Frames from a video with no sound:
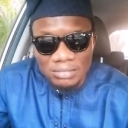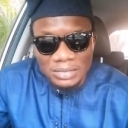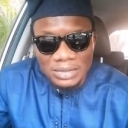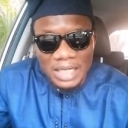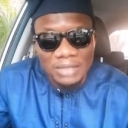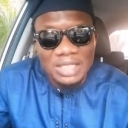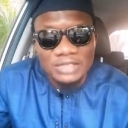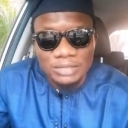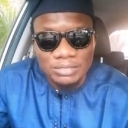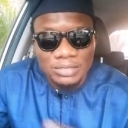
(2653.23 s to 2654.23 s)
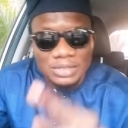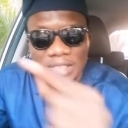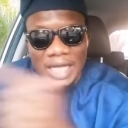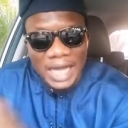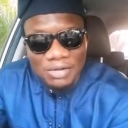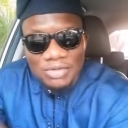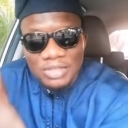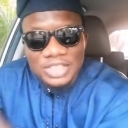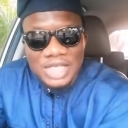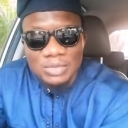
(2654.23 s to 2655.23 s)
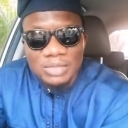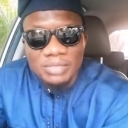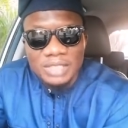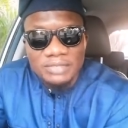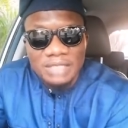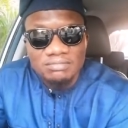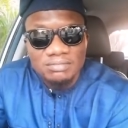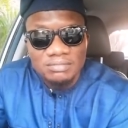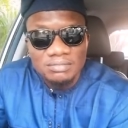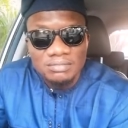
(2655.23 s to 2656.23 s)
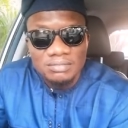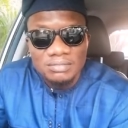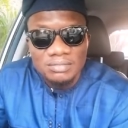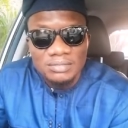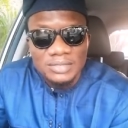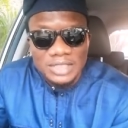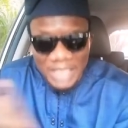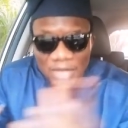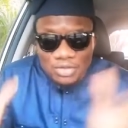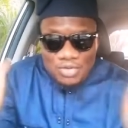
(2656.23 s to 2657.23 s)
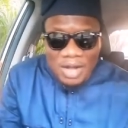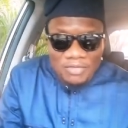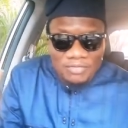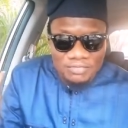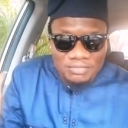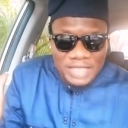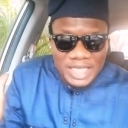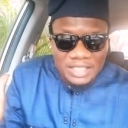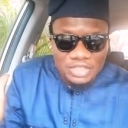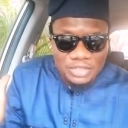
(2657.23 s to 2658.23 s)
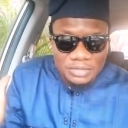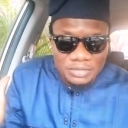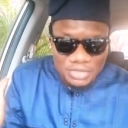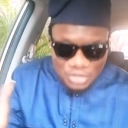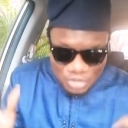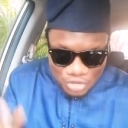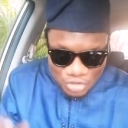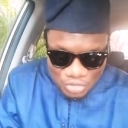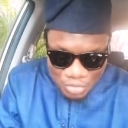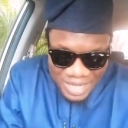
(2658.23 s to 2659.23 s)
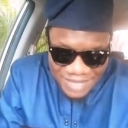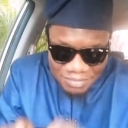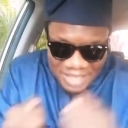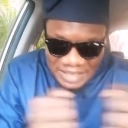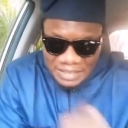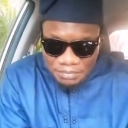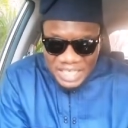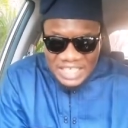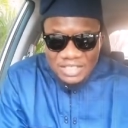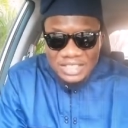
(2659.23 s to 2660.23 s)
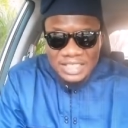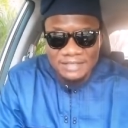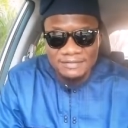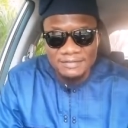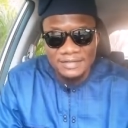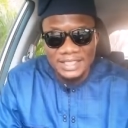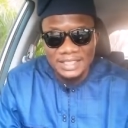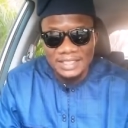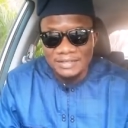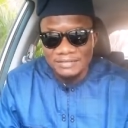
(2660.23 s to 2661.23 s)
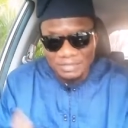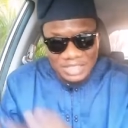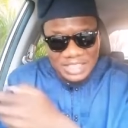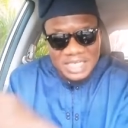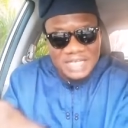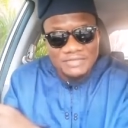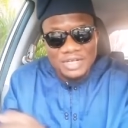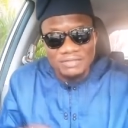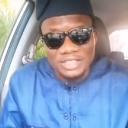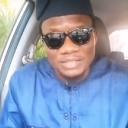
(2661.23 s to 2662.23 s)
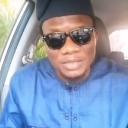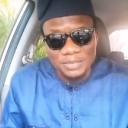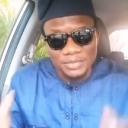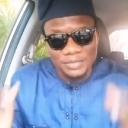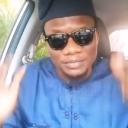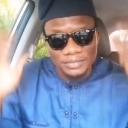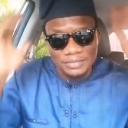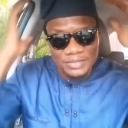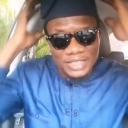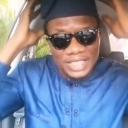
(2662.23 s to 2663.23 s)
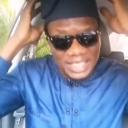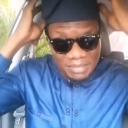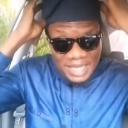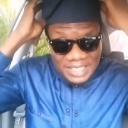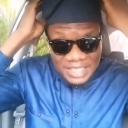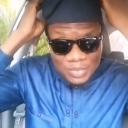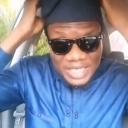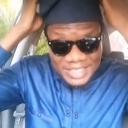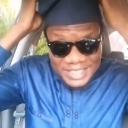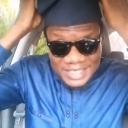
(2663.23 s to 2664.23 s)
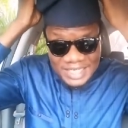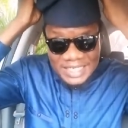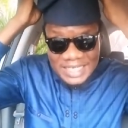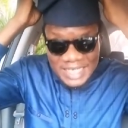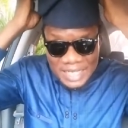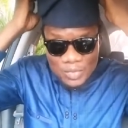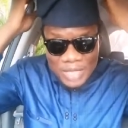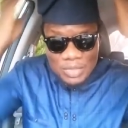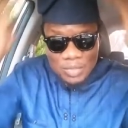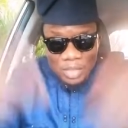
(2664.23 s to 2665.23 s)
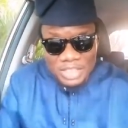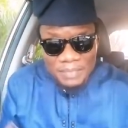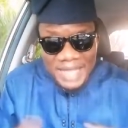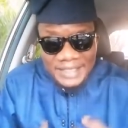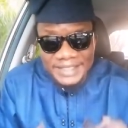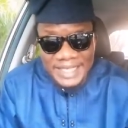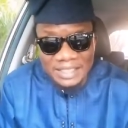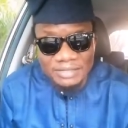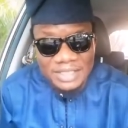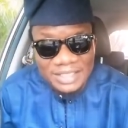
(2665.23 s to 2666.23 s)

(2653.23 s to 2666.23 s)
However, how long shall we blame them? Now you are of age. You should emancipate yourself from the slavery of these people. Imagine we created a day where we worship ourselves.